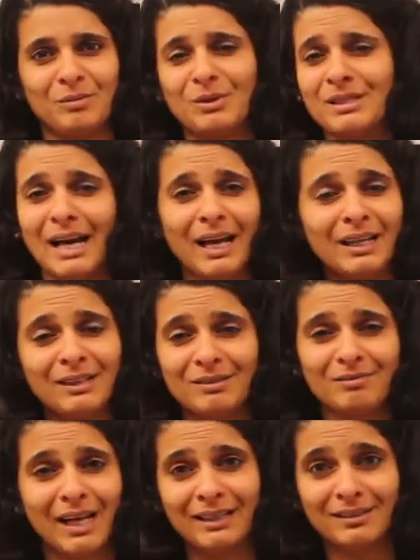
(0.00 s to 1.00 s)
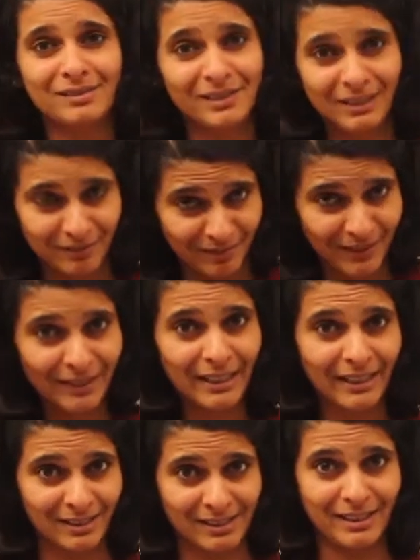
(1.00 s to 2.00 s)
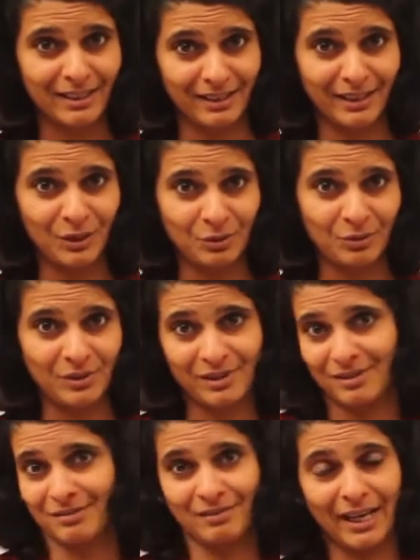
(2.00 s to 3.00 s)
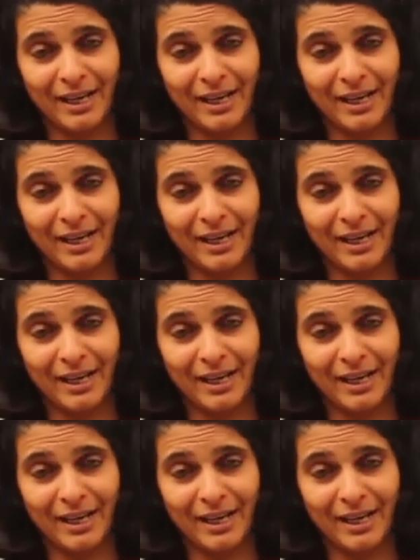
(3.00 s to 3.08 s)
because I didn't really feel like studying indoors.